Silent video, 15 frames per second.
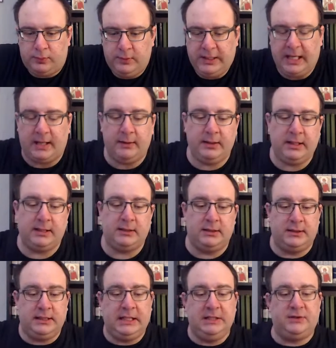yeah,
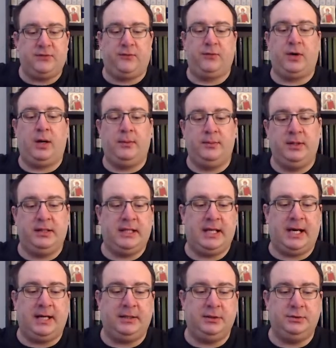and he's from
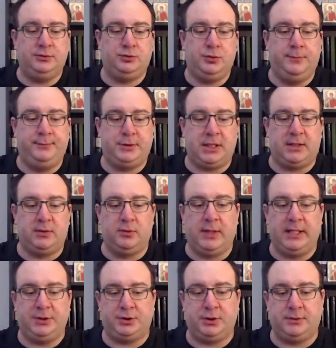that
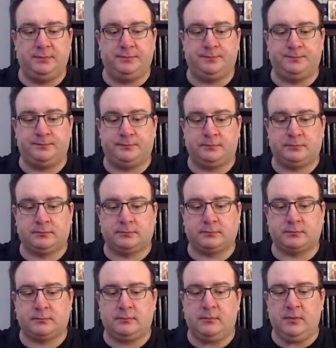generation.
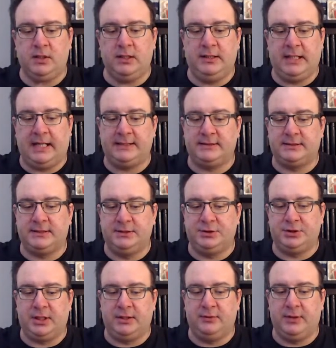That's the
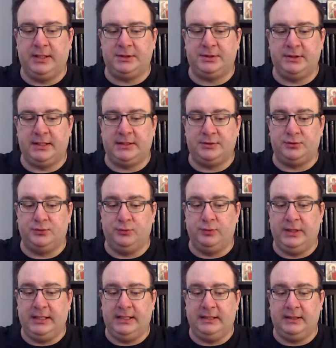generation that's
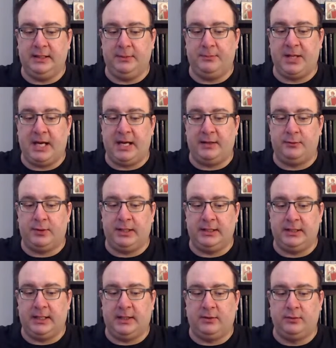really bad right
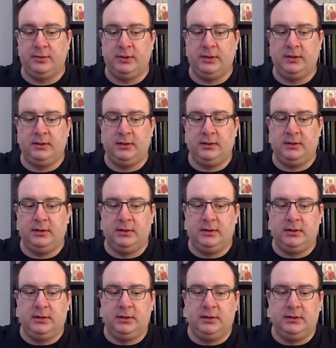now.
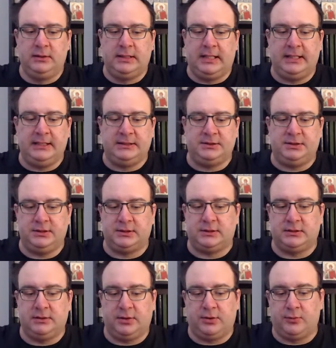That is
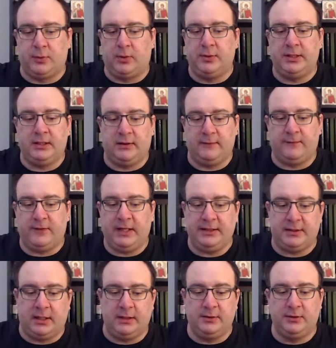just throwing our
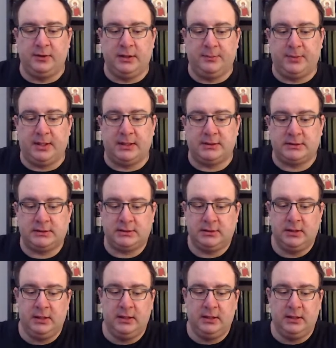faith under the bus.